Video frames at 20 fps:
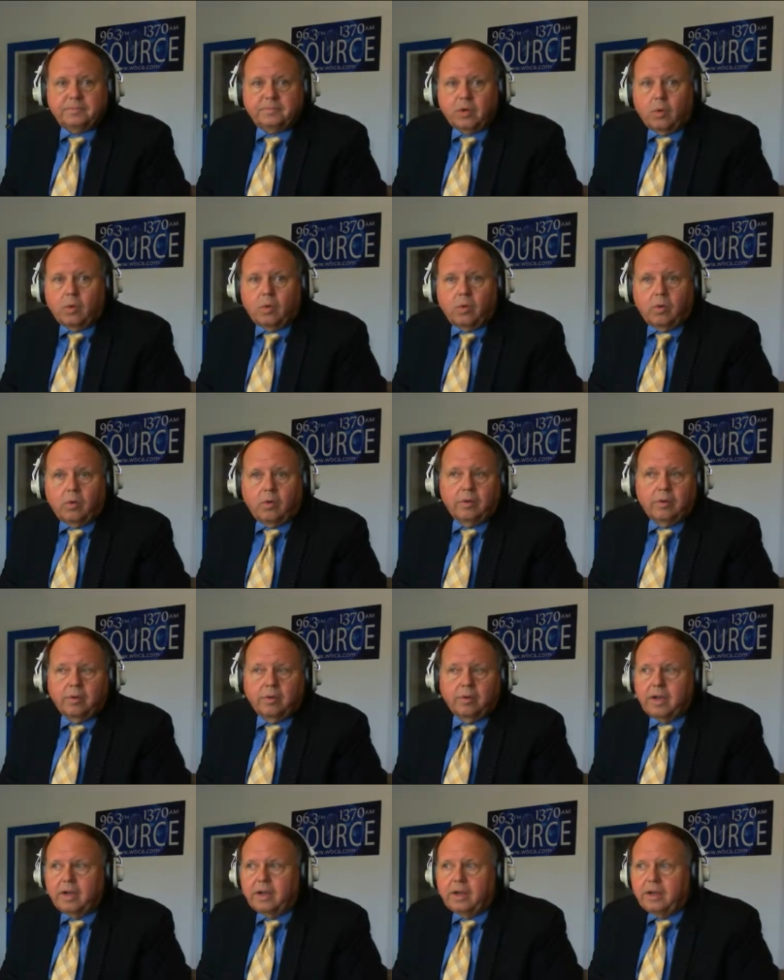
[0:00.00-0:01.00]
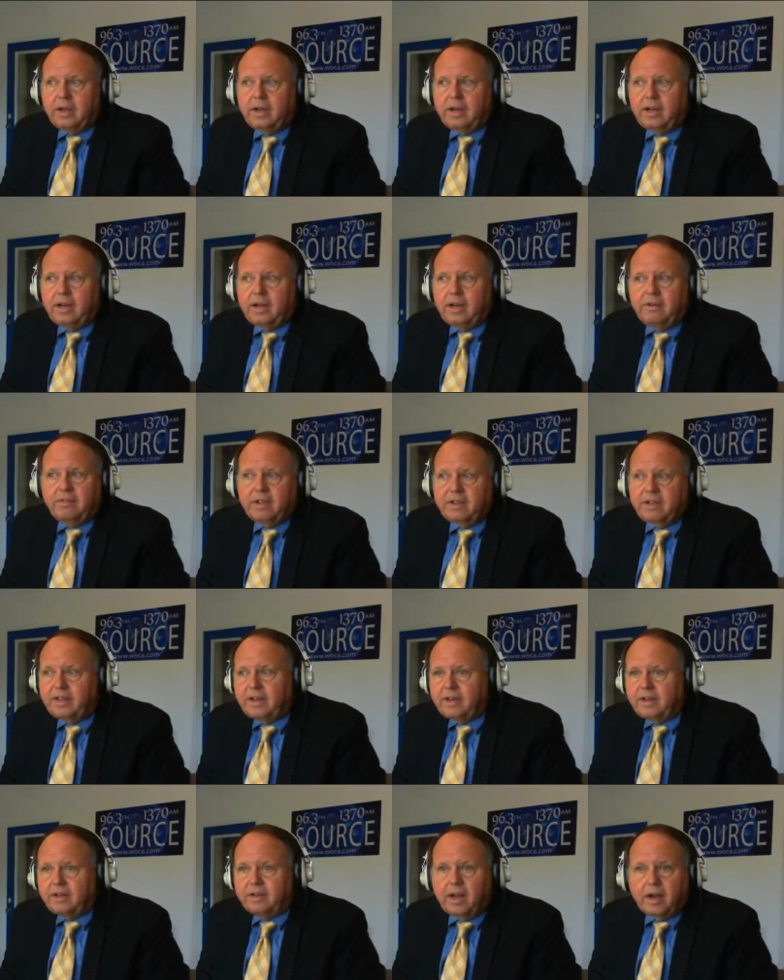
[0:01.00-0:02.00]
or even
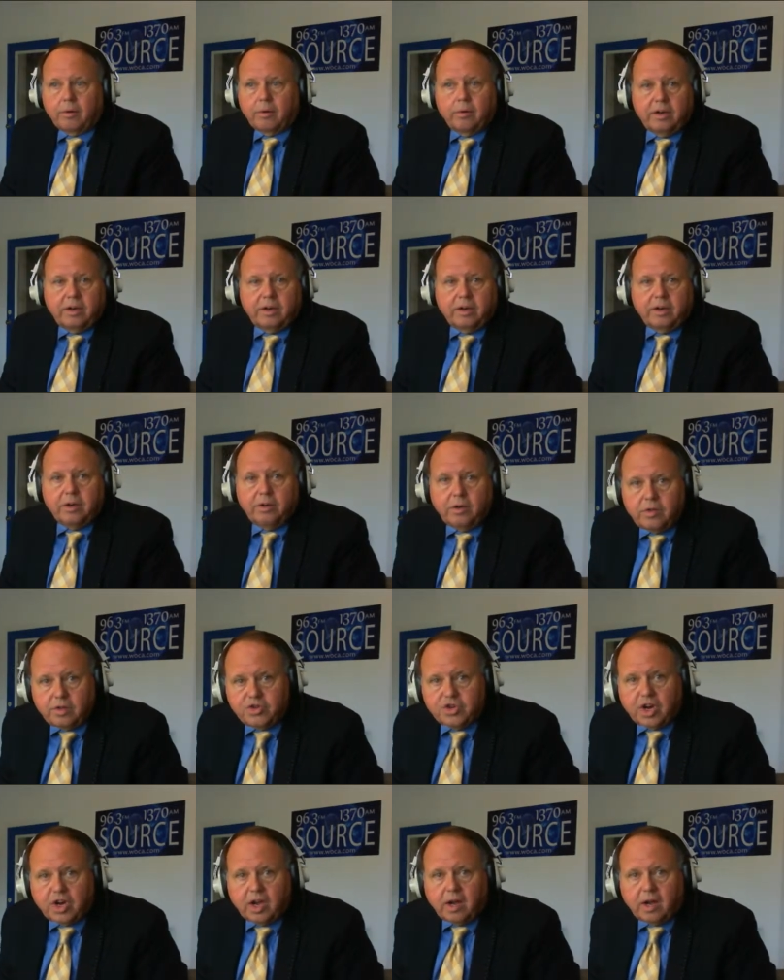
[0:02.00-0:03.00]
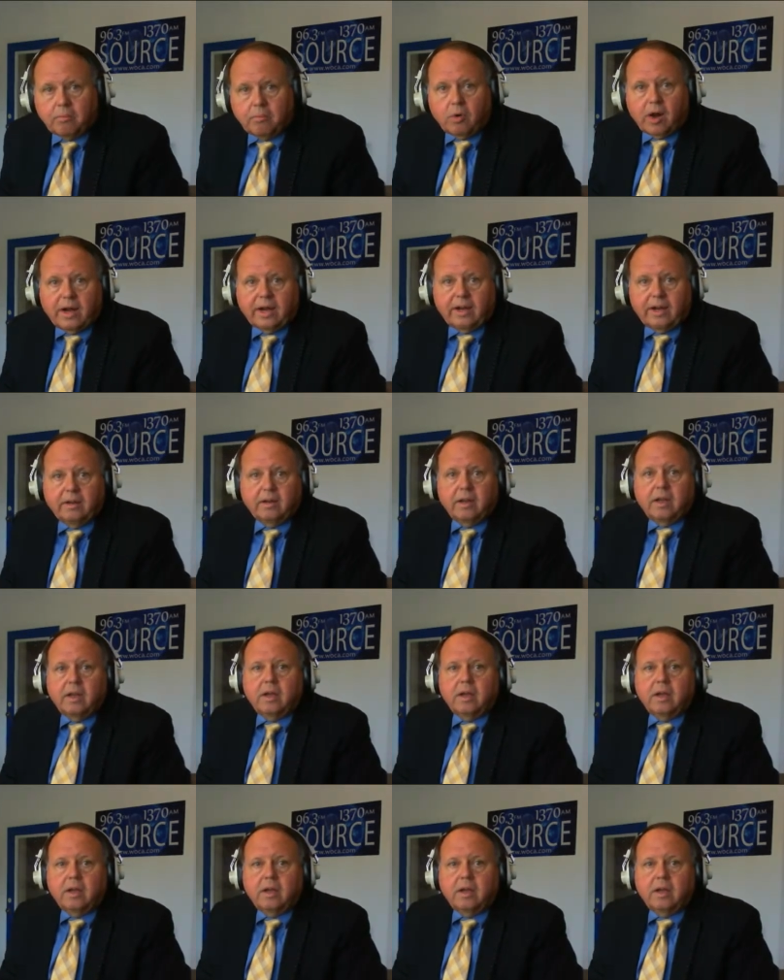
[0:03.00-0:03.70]
the integrity to do the job right,